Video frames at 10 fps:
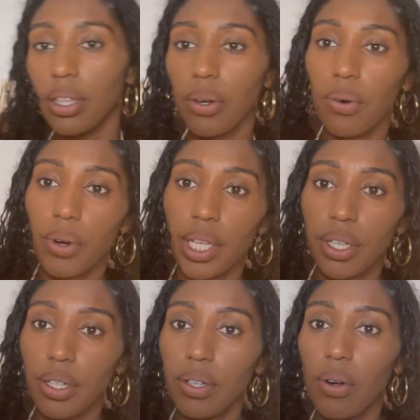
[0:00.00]
the
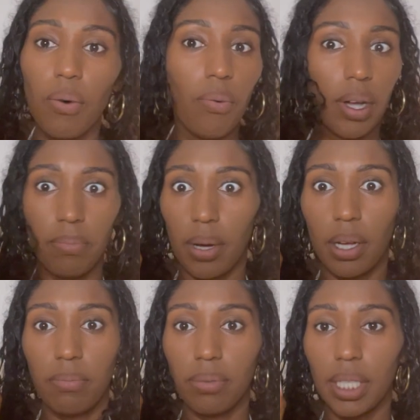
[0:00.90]
oil, one
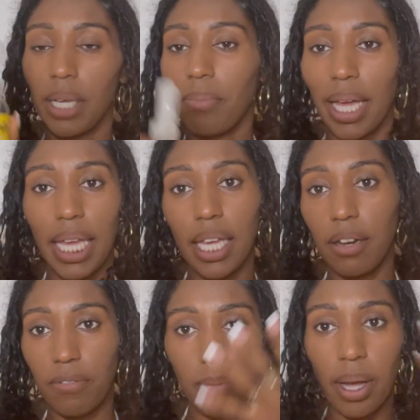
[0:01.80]
pump in my
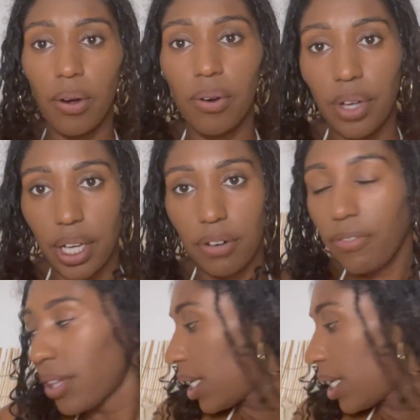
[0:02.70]
hand for my whole hair for the